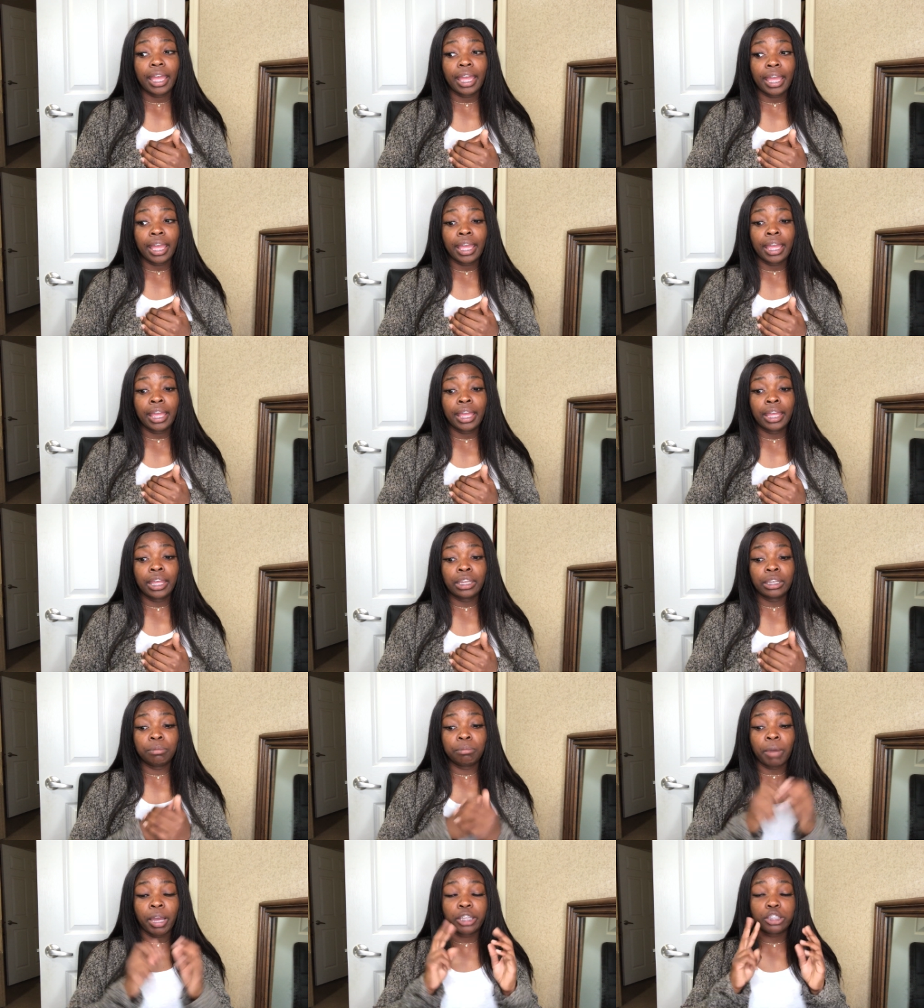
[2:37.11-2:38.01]

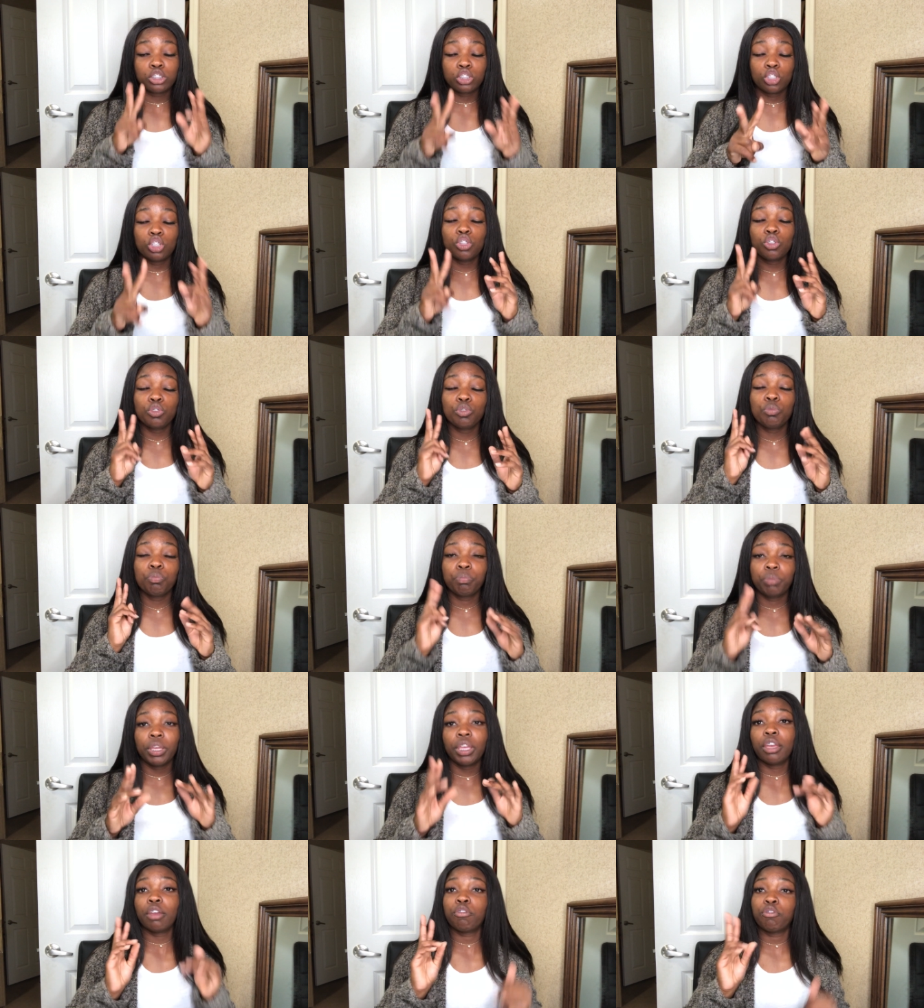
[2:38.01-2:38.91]
And my two
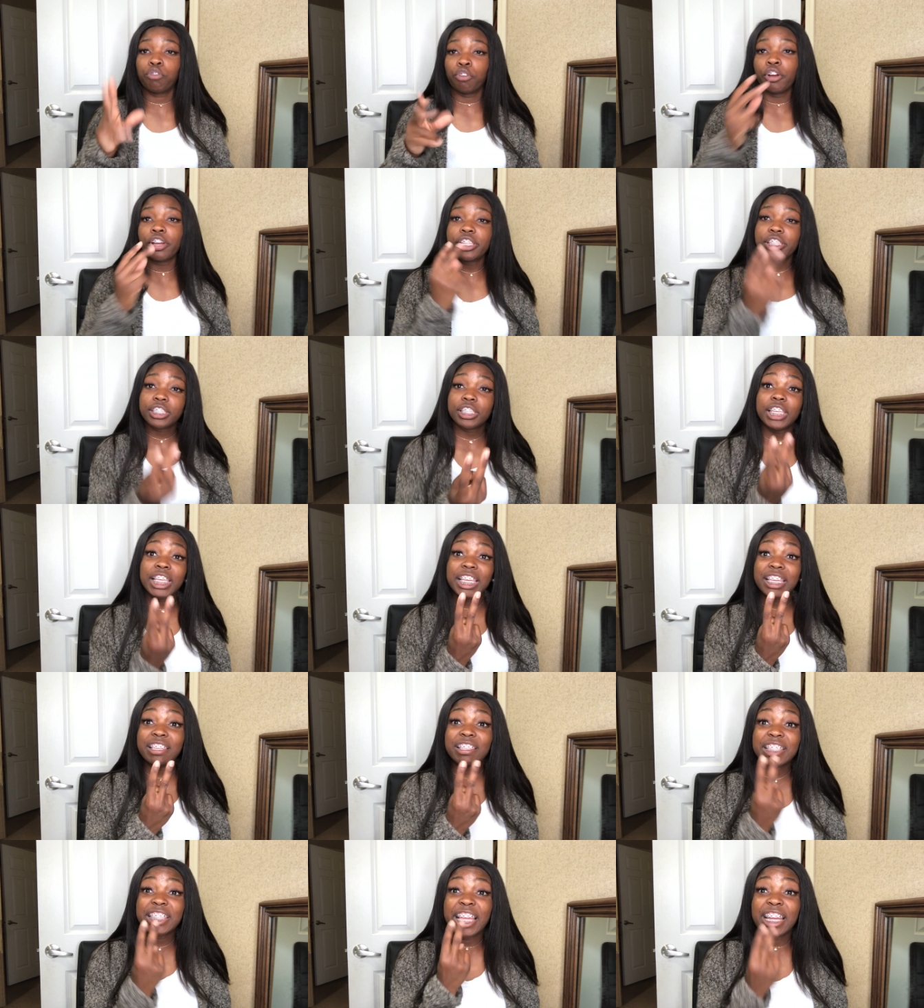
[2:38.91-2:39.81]
big front
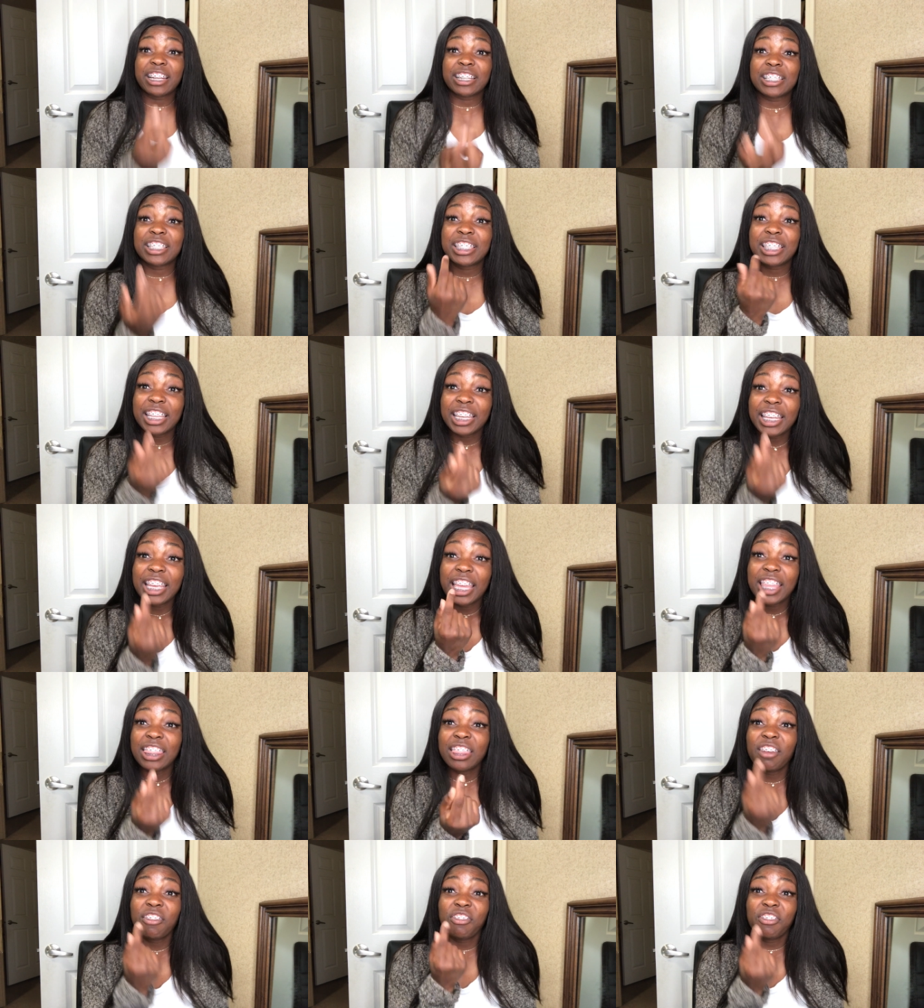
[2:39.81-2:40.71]
teeth that are sitting
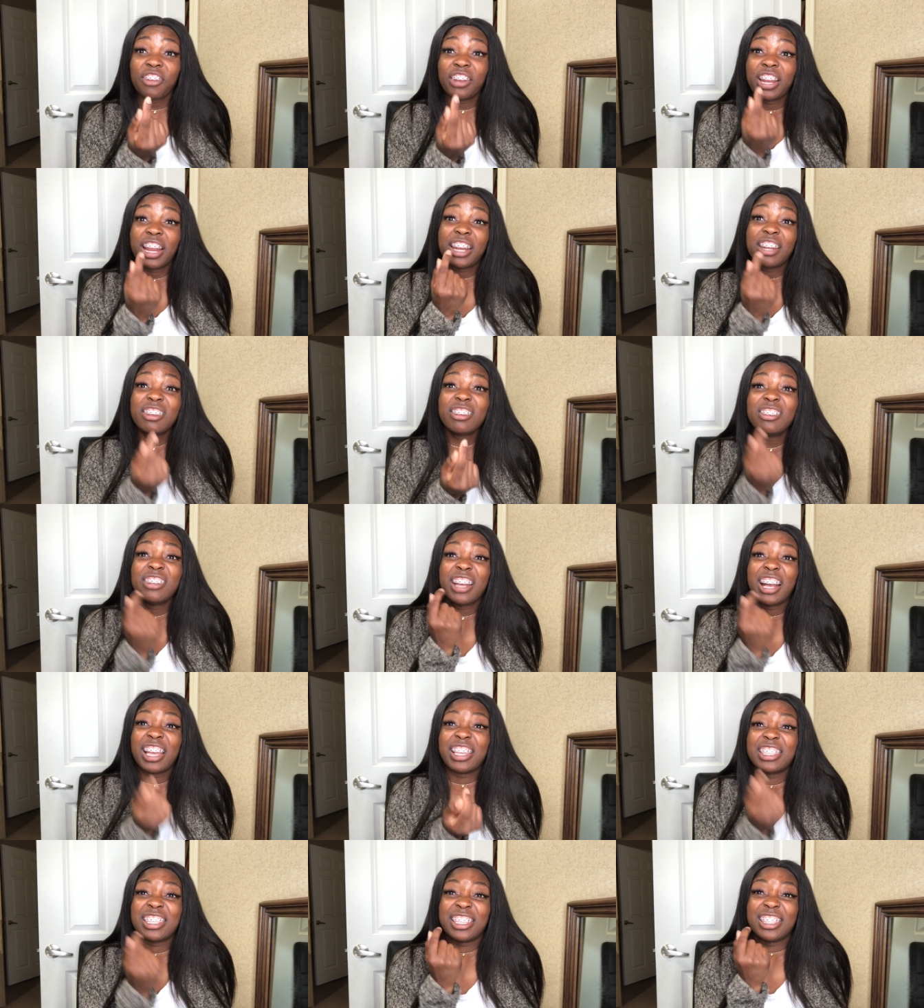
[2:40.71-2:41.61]
in the front. I know you
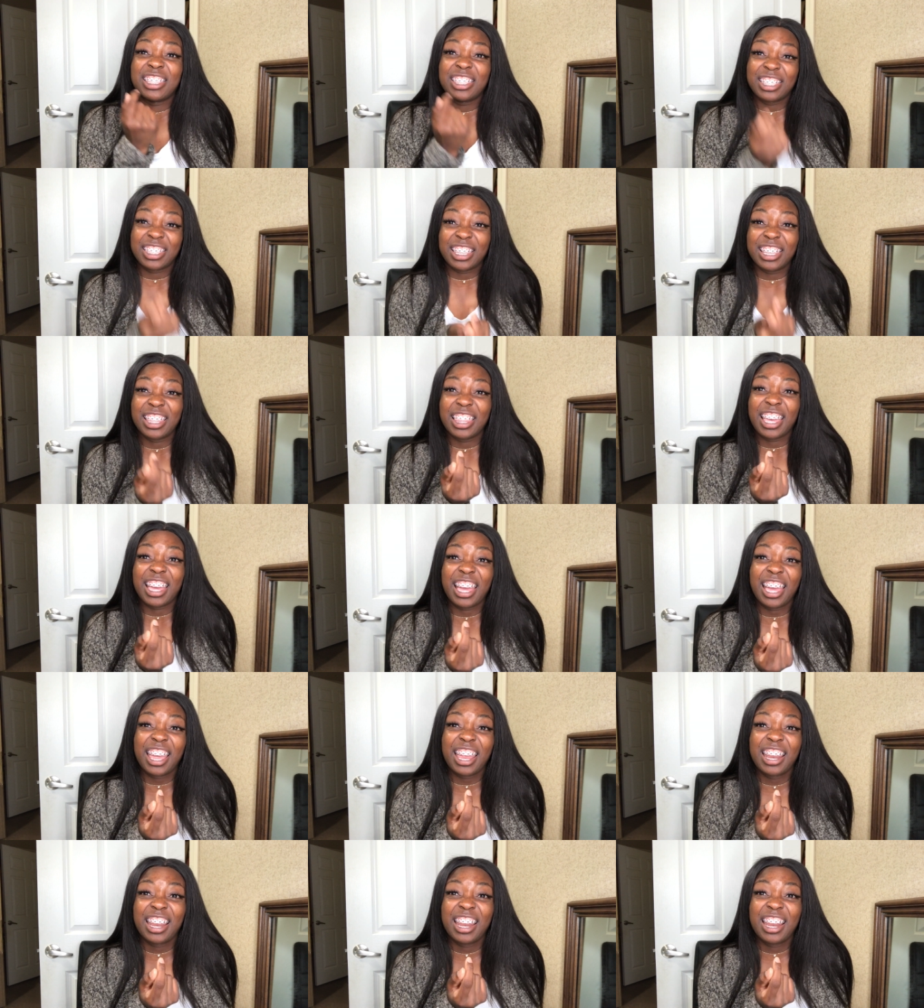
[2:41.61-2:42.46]
guys can see that.